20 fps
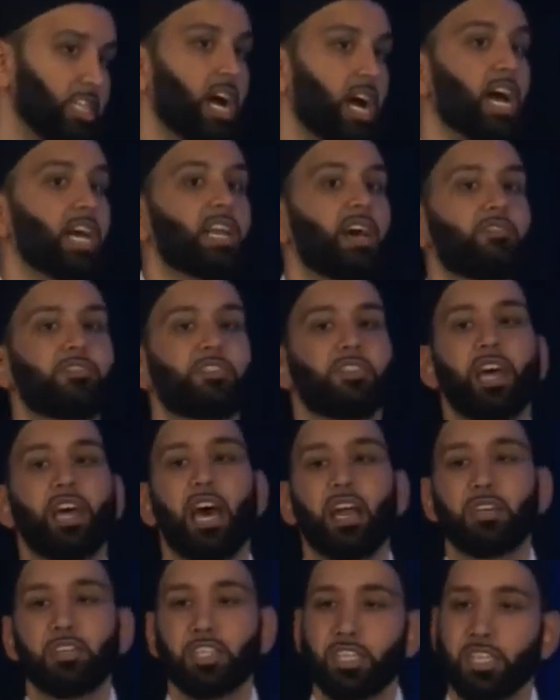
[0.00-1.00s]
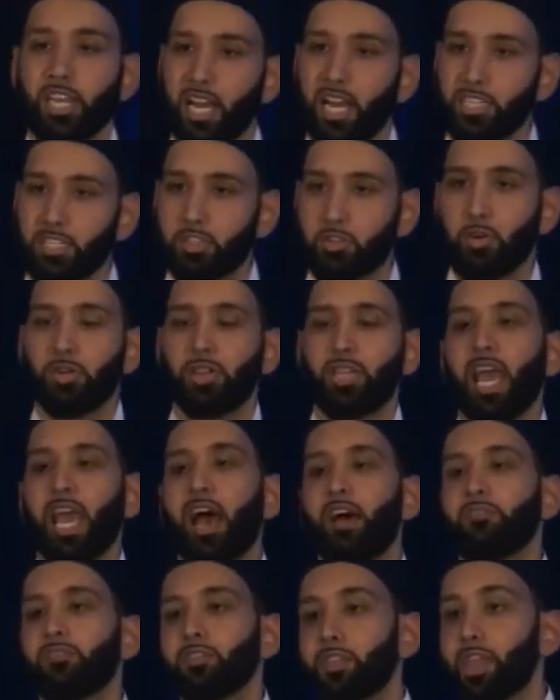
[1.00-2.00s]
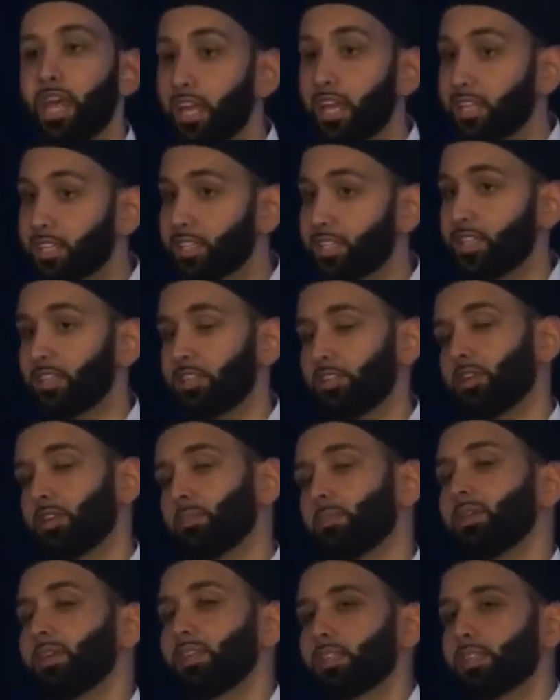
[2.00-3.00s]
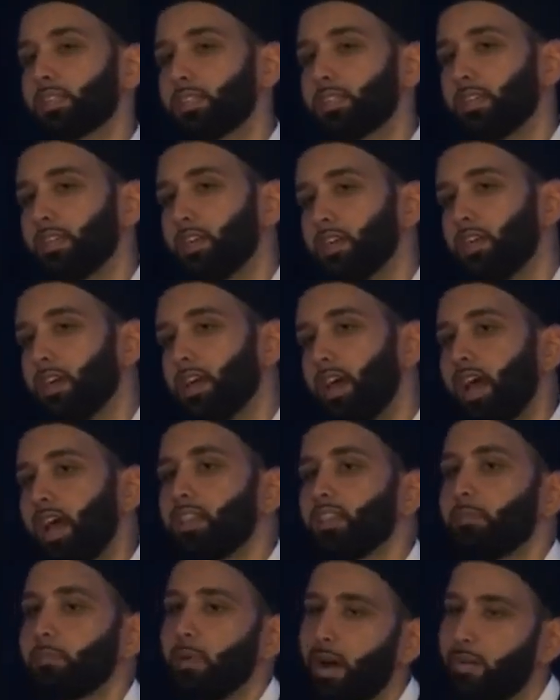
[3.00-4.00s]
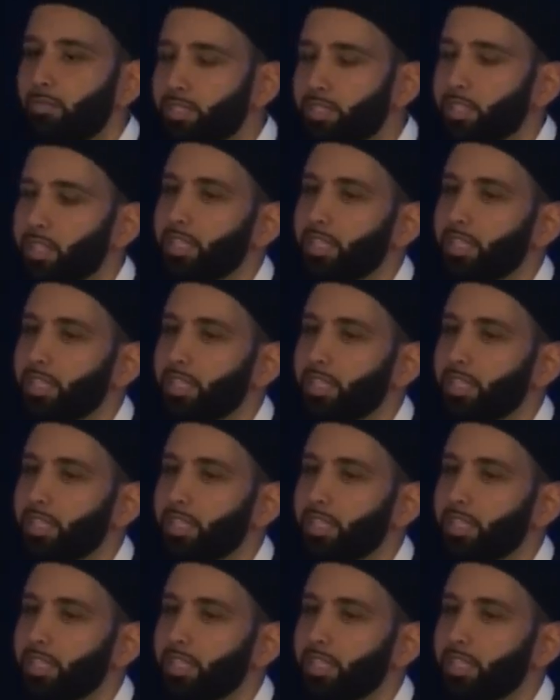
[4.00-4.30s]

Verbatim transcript: she died after that. She died shortly after that incident took place. And the Prophet